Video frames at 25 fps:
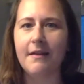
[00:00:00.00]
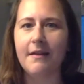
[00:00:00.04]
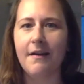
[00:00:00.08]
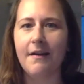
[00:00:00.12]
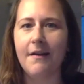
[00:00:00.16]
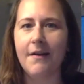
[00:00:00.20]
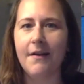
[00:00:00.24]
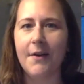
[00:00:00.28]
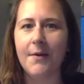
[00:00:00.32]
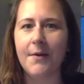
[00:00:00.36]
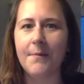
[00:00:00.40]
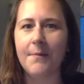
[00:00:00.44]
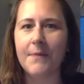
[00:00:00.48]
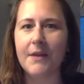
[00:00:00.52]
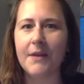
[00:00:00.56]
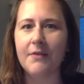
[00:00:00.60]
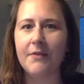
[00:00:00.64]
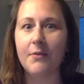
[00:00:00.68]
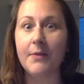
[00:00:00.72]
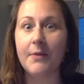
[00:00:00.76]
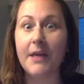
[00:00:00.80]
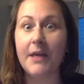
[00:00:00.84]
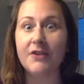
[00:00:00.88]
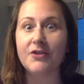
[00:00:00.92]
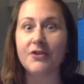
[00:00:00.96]
And so
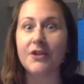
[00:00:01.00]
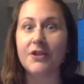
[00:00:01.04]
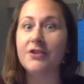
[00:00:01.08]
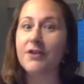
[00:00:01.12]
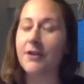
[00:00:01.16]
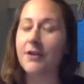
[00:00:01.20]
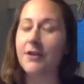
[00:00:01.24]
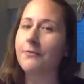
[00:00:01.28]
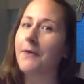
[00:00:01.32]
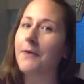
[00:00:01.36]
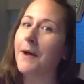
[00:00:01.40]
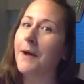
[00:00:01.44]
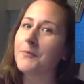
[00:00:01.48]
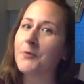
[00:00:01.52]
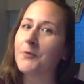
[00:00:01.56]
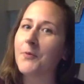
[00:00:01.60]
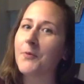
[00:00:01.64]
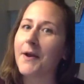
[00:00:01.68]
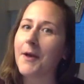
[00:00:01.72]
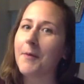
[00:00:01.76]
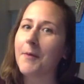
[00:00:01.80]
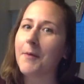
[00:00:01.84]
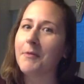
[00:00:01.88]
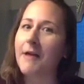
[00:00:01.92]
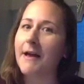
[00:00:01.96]
we actually just wrapped
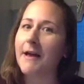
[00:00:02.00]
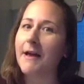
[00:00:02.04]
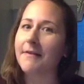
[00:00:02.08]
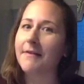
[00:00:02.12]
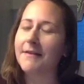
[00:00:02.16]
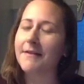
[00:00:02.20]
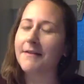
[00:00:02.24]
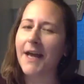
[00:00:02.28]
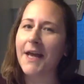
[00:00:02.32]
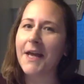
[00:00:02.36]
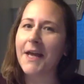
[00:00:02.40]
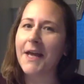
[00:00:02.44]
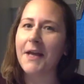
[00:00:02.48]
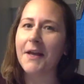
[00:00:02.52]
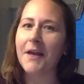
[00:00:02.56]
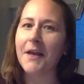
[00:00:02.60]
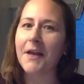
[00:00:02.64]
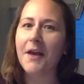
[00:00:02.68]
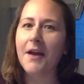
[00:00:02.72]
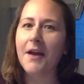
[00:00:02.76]
one up last night,